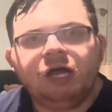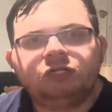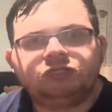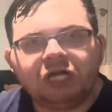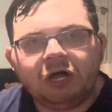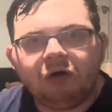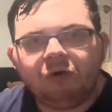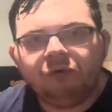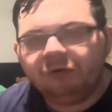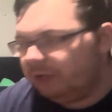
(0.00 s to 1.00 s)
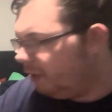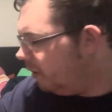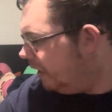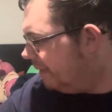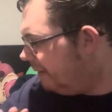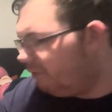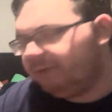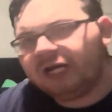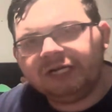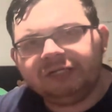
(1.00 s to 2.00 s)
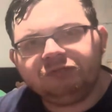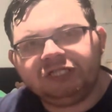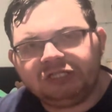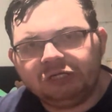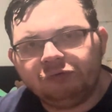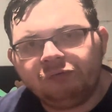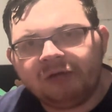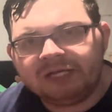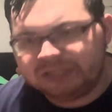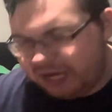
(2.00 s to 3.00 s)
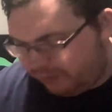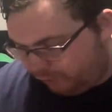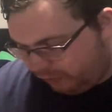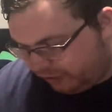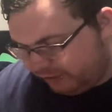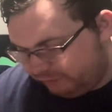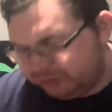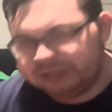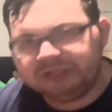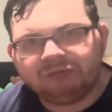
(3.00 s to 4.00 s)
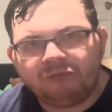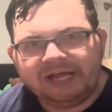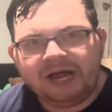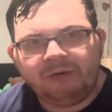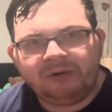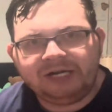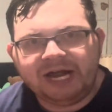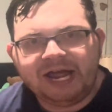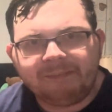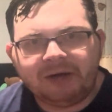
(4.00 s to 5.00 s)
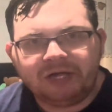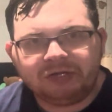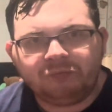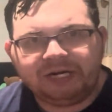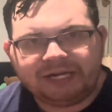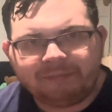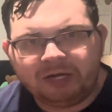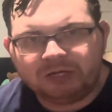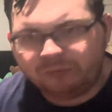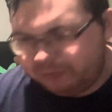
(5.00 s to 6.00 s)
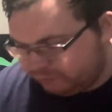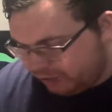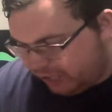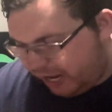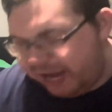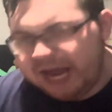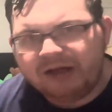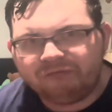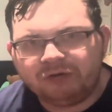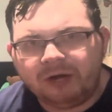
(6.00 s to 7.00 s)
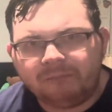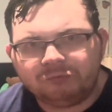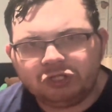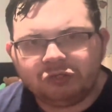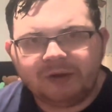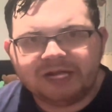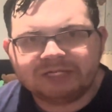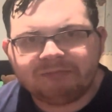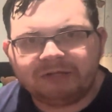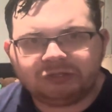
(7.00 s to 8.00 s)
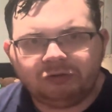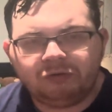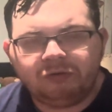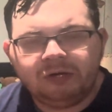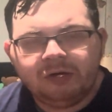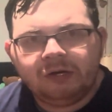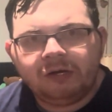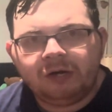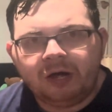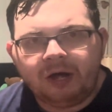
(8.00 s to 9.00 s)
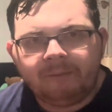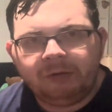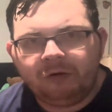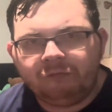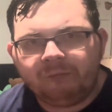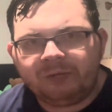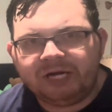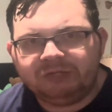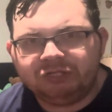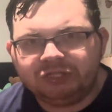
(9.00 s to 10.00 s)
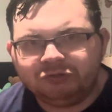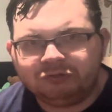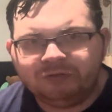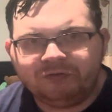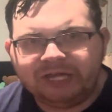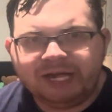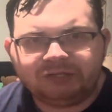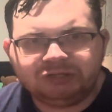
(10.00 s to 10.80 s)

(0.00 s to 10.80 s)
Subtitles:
So if my Rubicon UC2 is not working with this layout, and I have when I get my other one, I have two asymmetrical Pearl Rubicon UC2s, different layouts